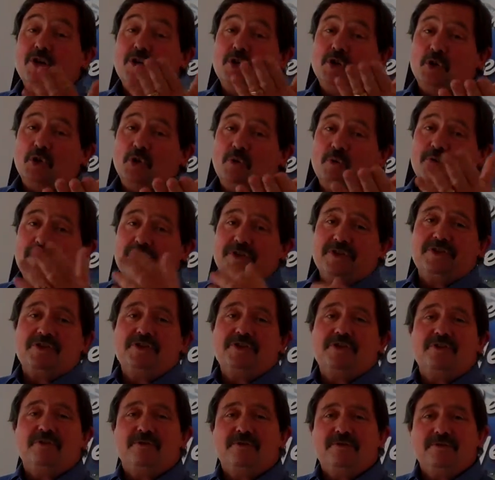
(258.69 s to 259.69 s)
Or with this
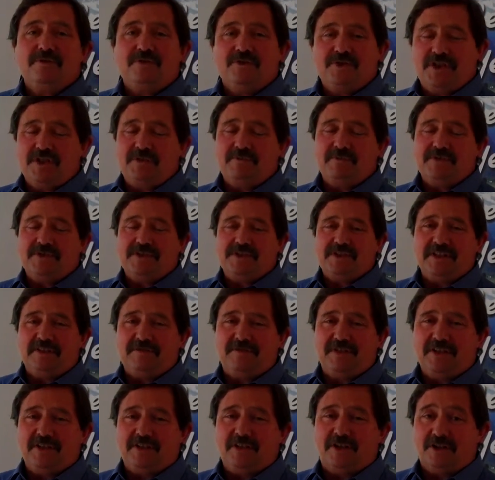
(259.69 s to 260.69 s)
new
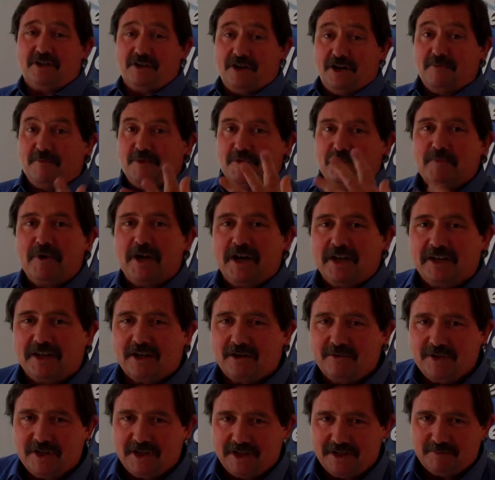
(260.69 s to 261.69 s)
GWizTV.com, it might
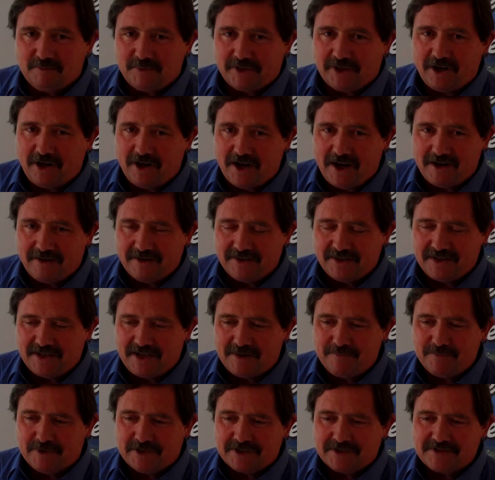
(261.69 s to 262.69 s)
go in a little bit higher in the
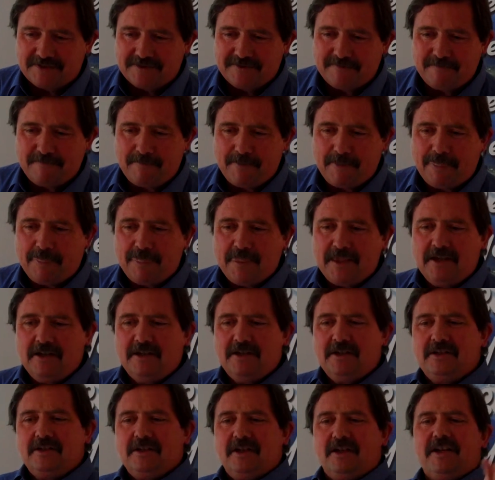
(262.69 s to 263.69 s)
numbers.
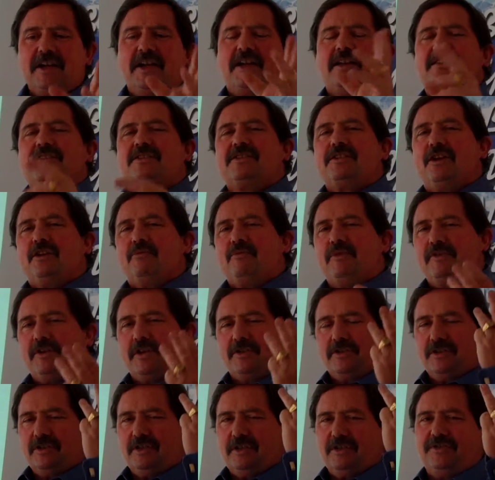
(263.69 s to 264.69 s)
Okay, so we
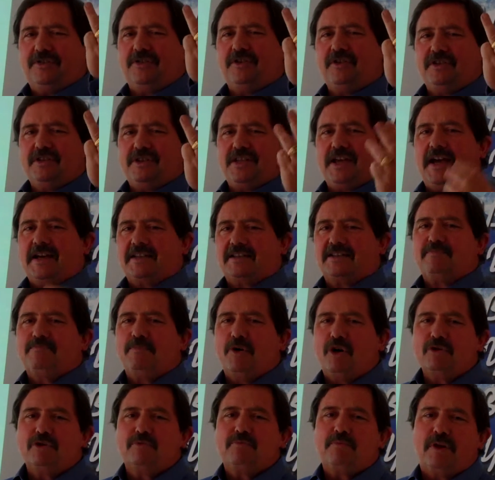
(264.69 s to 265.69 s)
got to the third task,
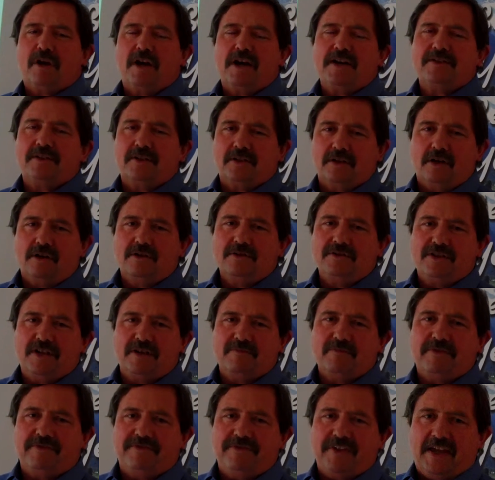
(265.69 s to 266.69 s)
multiplying the
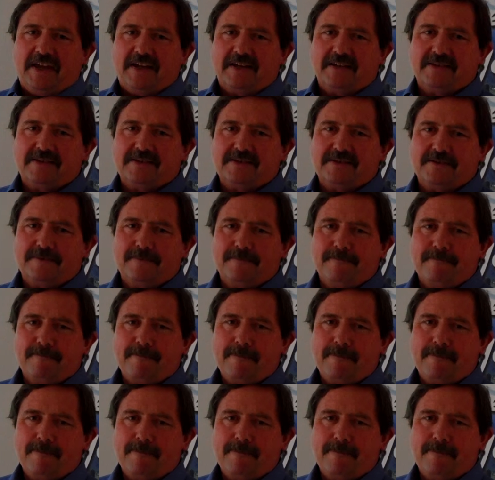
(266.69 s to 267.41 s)
long-term effects.